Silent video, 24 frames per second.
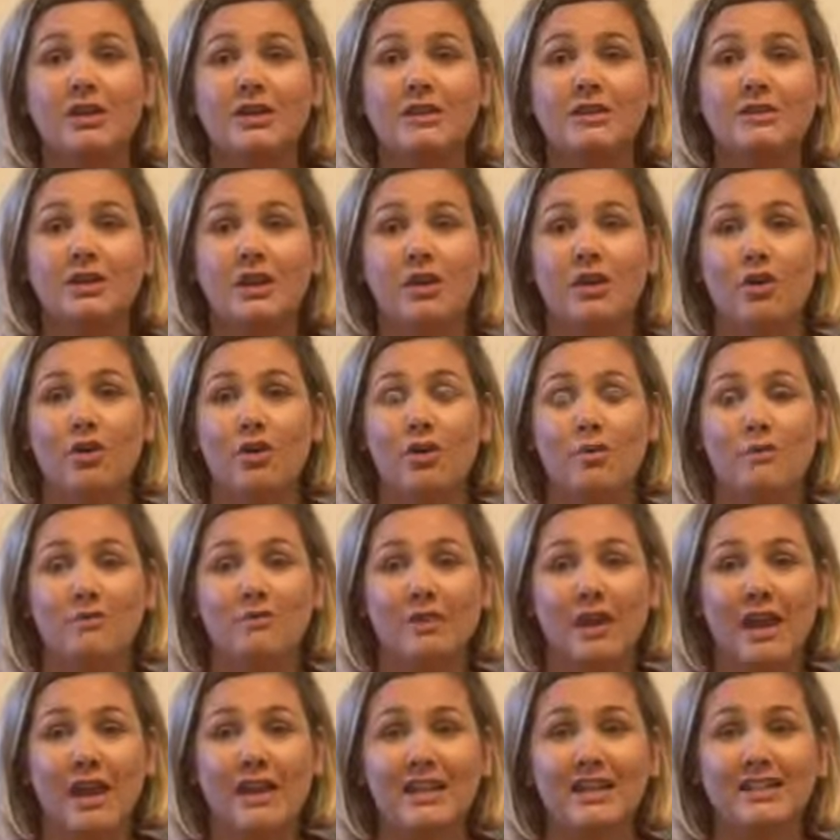So
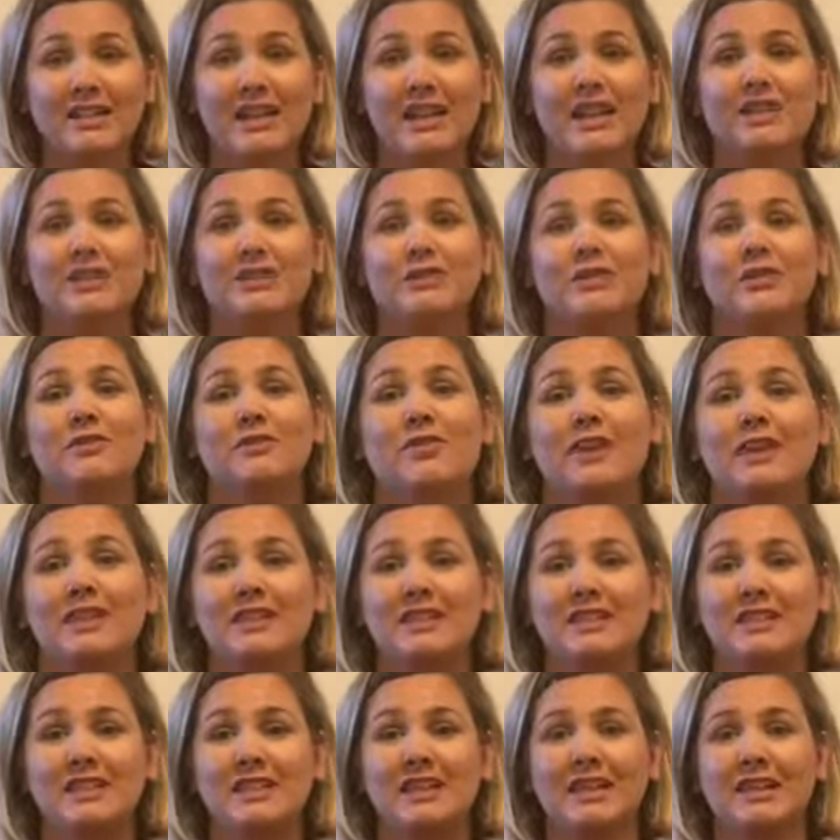I decided to
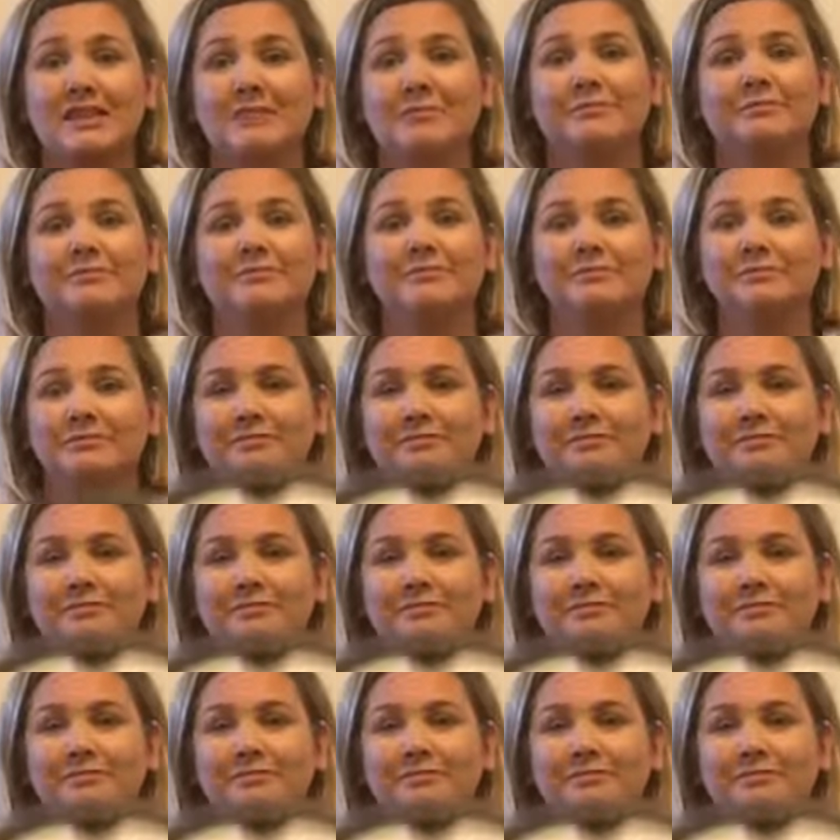invest in